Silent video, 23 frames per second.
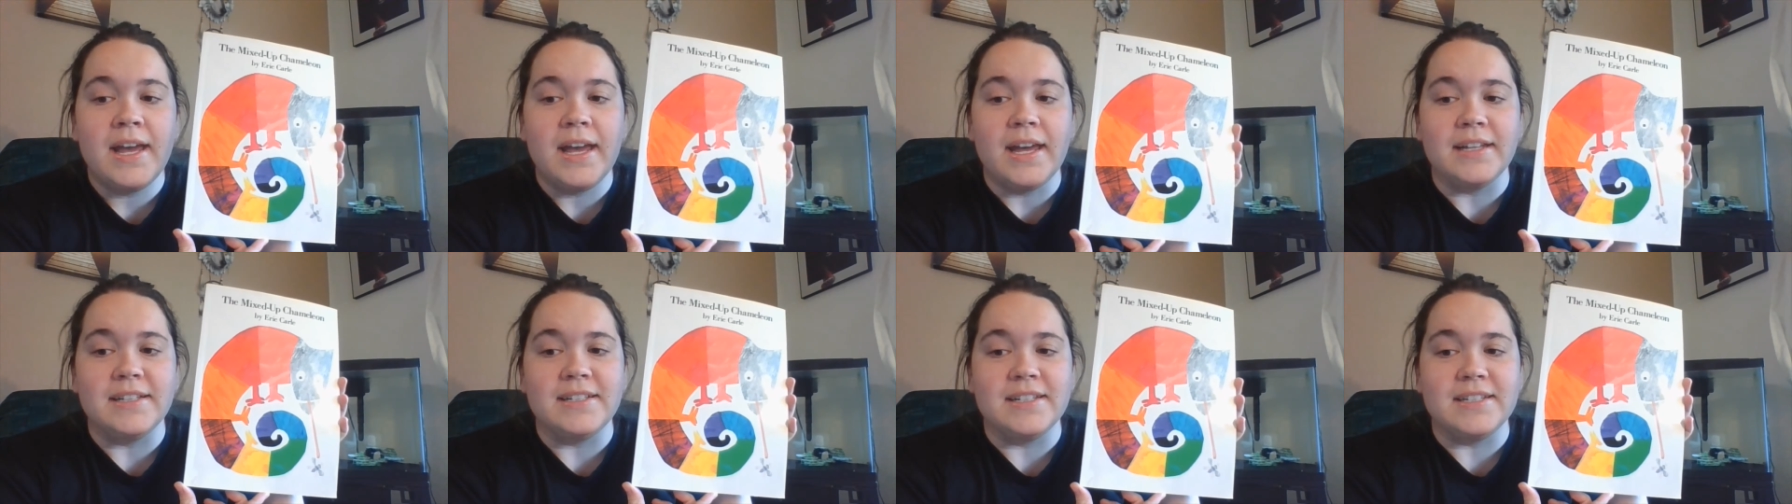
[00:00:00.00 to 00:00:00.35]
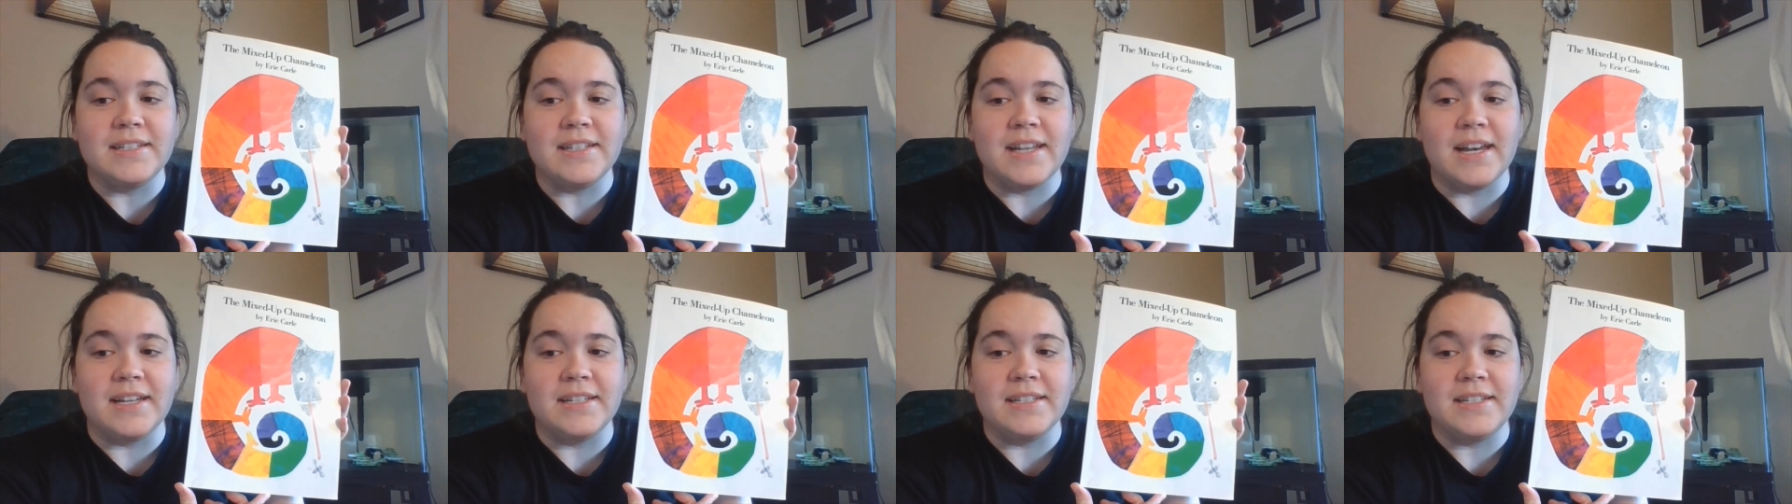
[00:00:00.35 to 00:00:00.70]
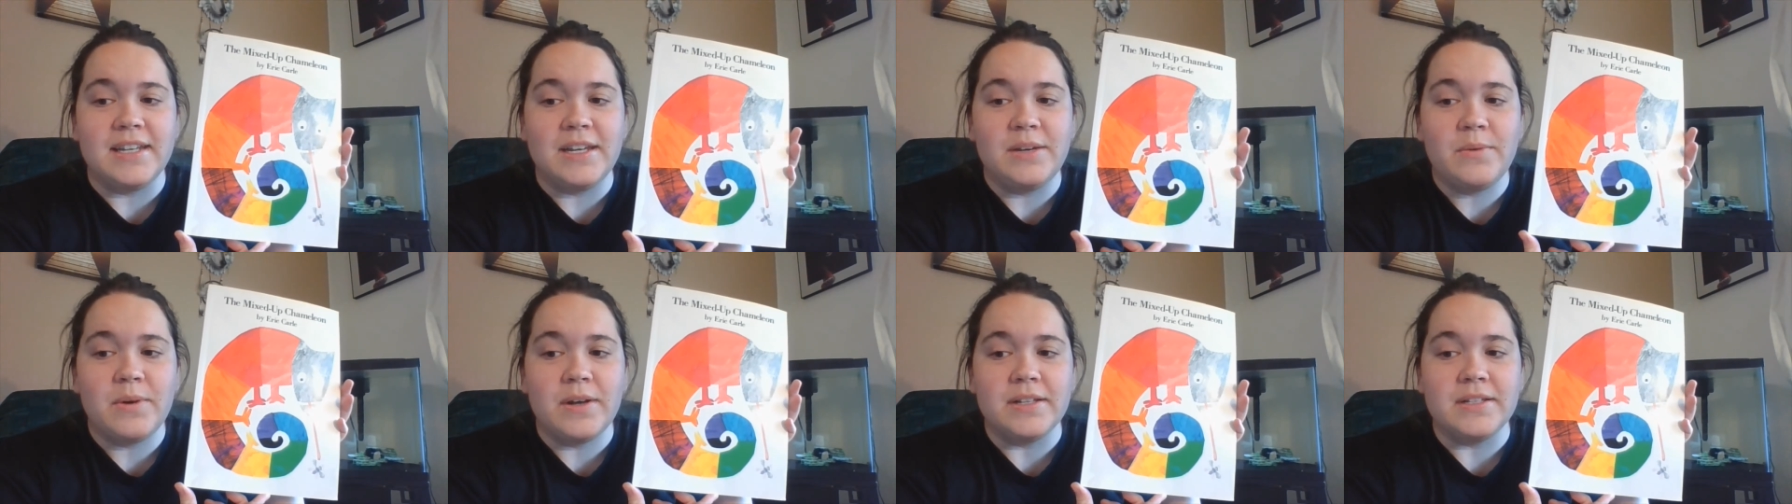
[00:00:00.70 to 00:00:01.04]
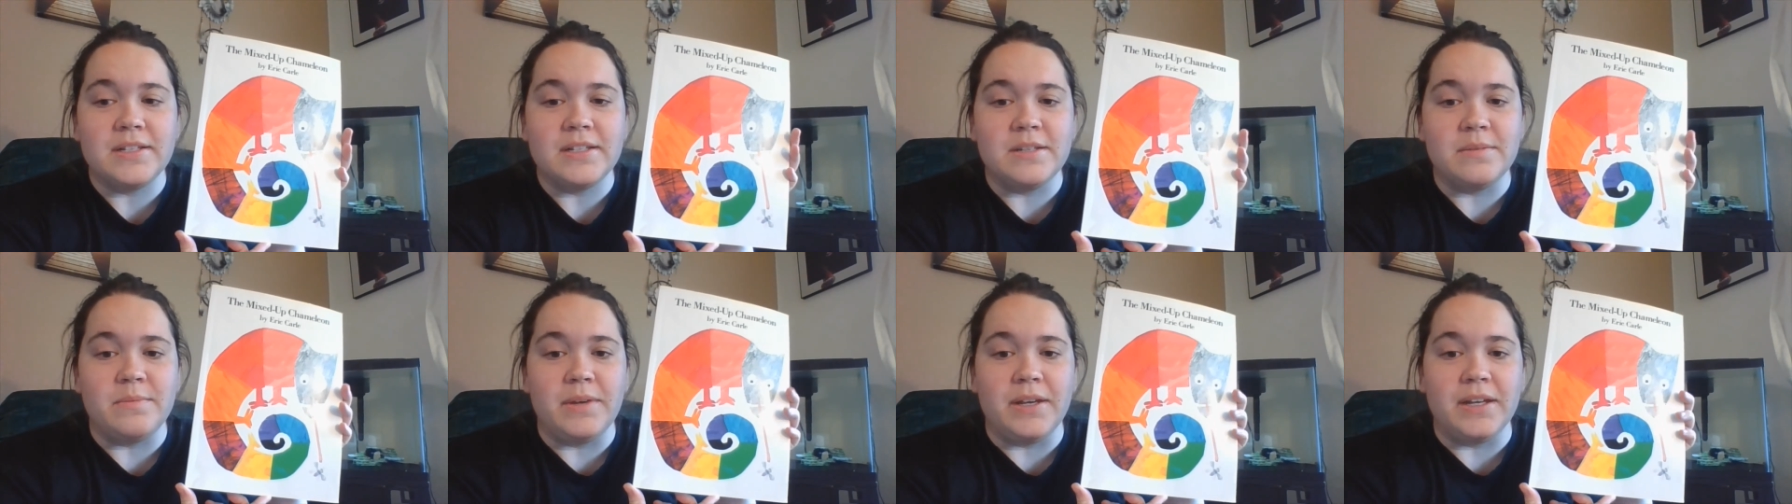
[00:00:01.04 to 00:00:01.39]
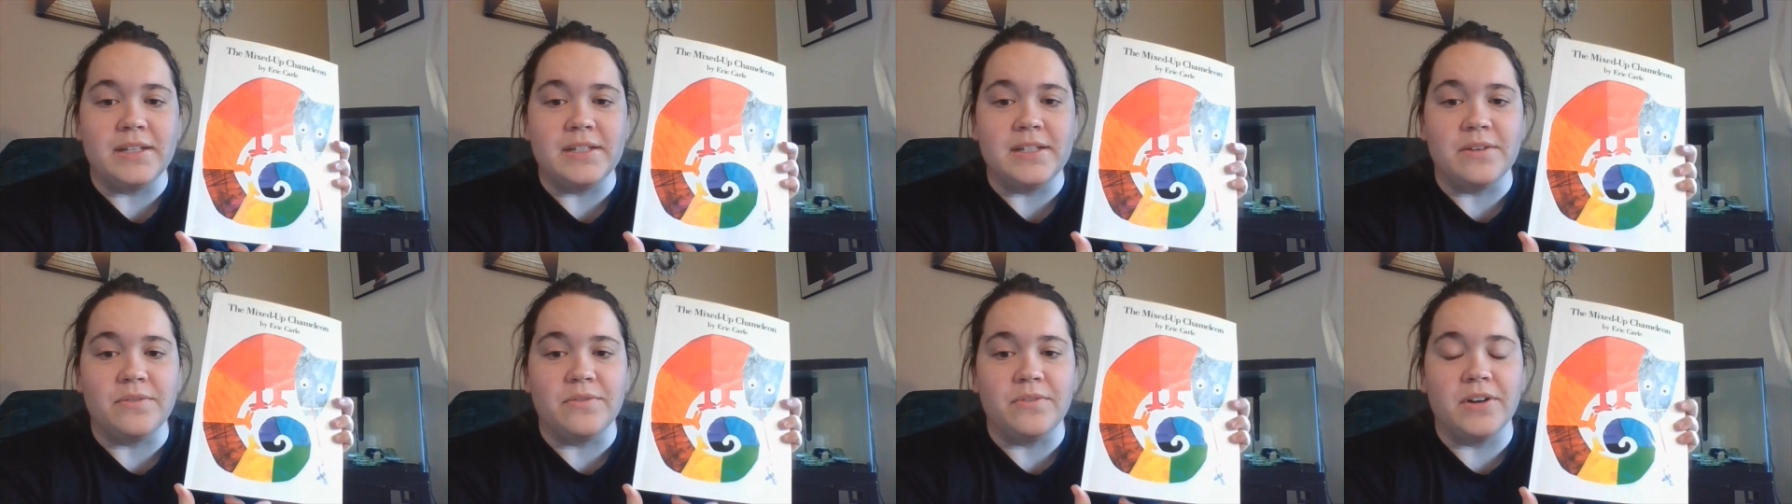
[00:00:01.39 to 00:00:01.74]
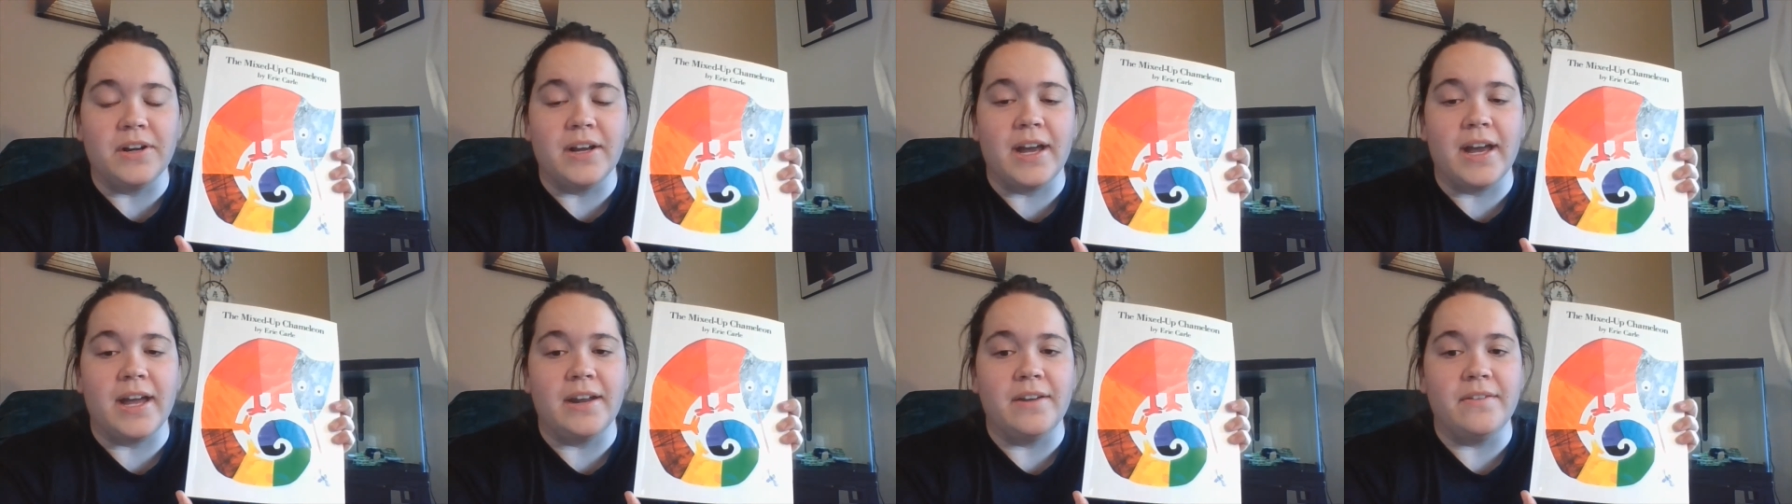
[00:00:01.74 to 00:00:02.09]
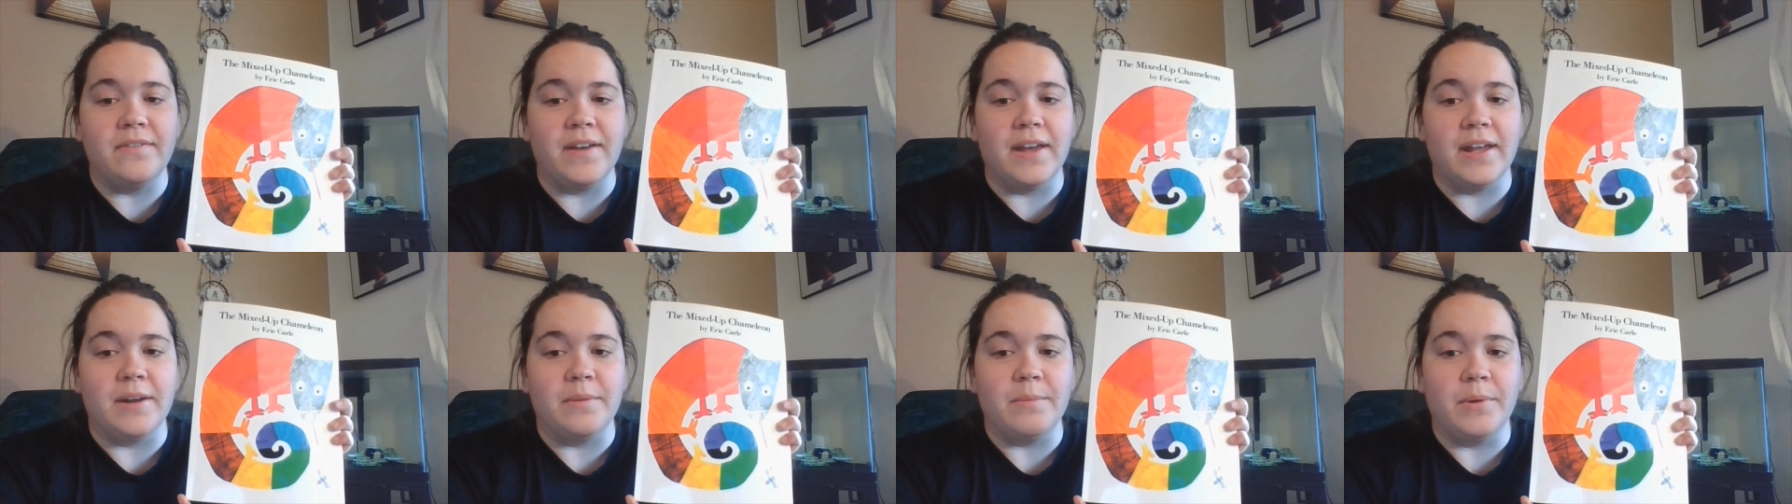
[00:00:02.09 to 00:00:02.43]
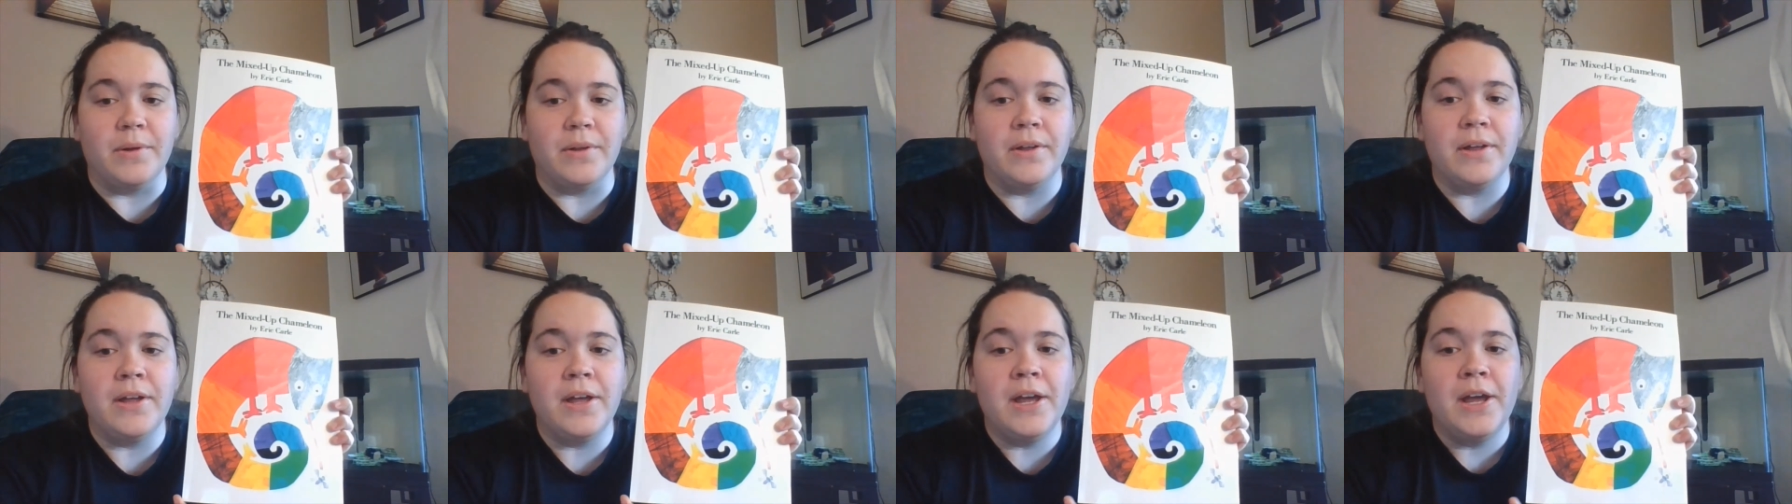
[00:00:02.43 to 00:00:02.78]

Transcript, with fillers: and decides he wants to be a different kind of animal.